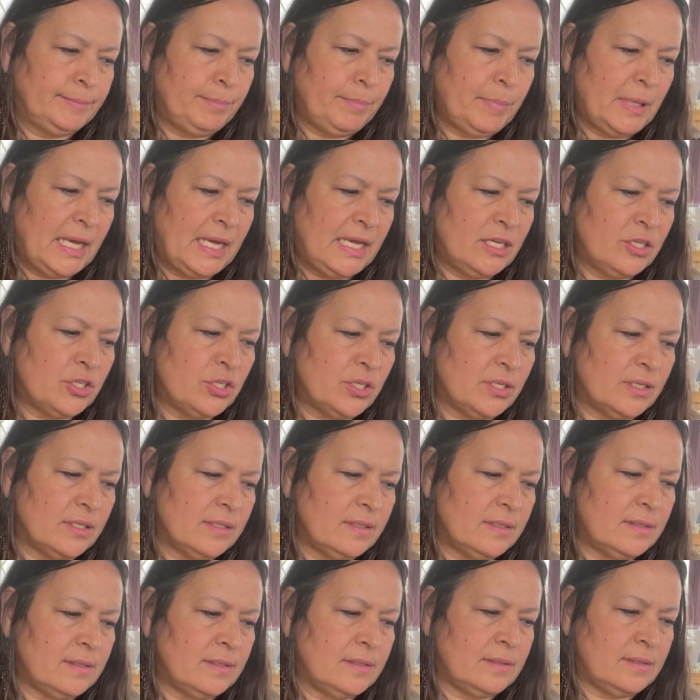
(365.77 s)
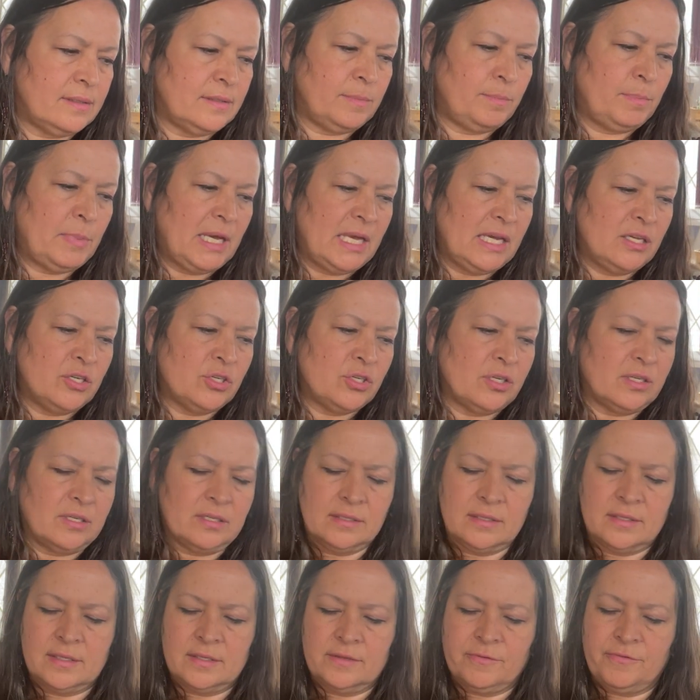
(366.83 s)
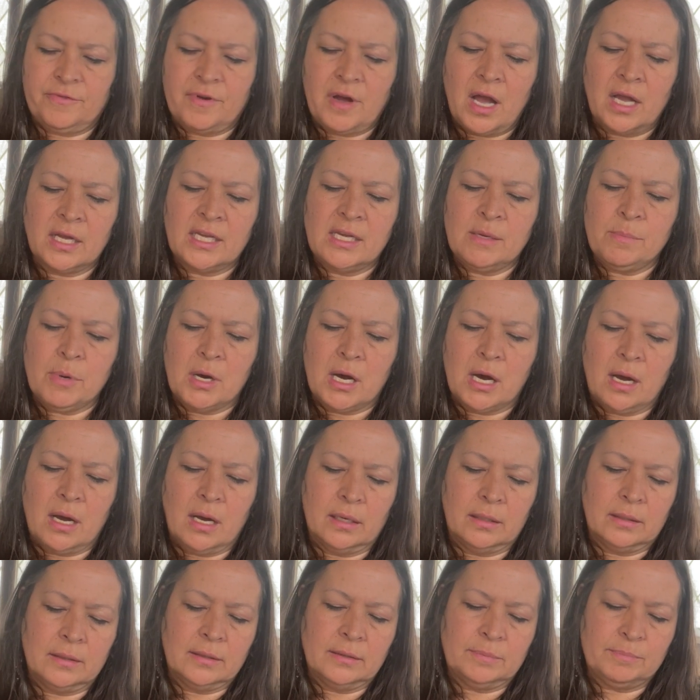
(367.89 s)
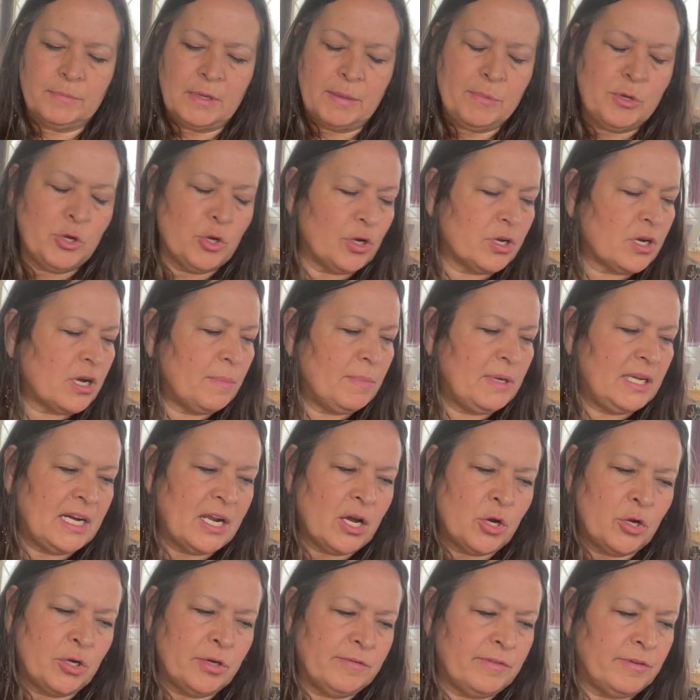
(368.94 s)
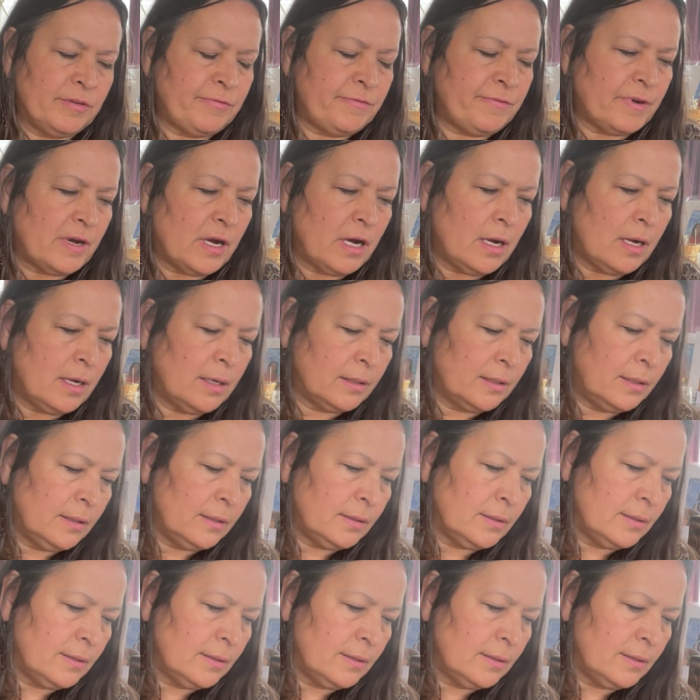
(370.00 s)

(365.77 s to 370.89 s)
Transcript: patience, patience, foggy bog. Maybe you're coming out of a fog.